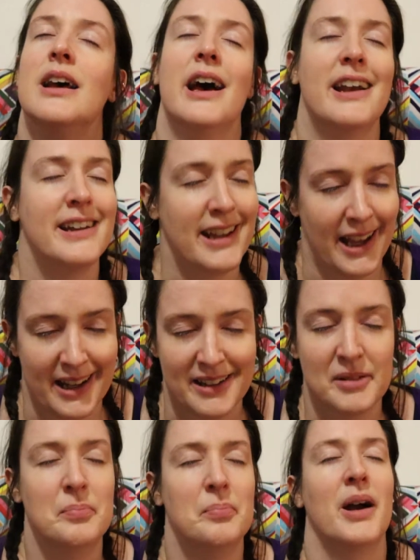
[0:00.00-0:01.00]
and
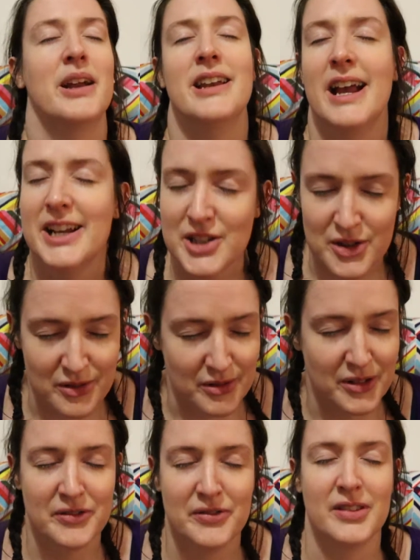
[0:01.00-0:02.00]
again, by
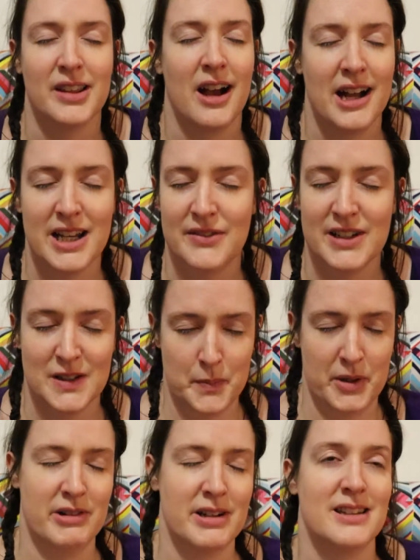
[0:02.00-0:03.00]
nature of the kind of
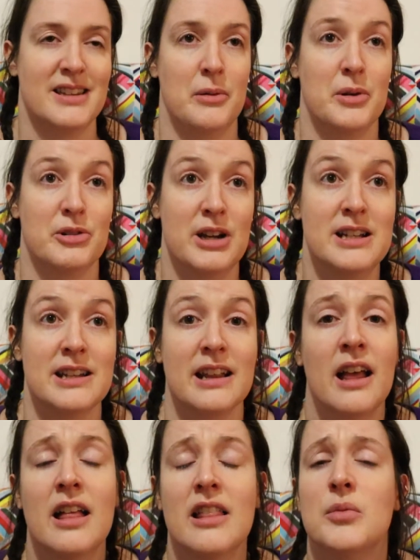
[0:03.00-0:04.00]
experience they were creating,
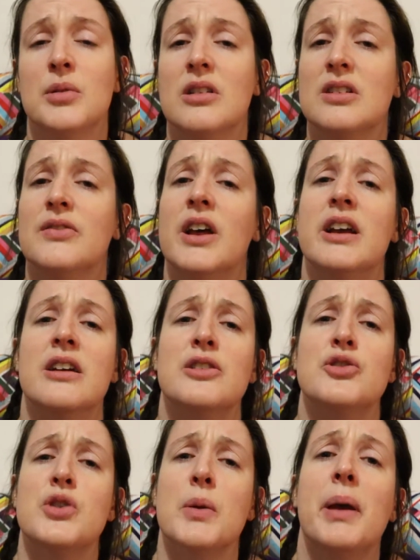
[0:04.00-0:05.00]
there was lots of like
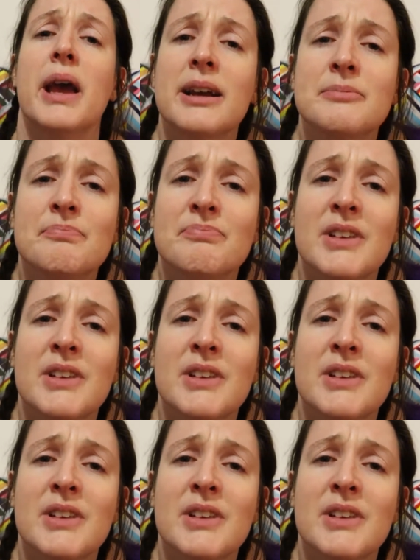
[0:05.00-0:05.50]
dripping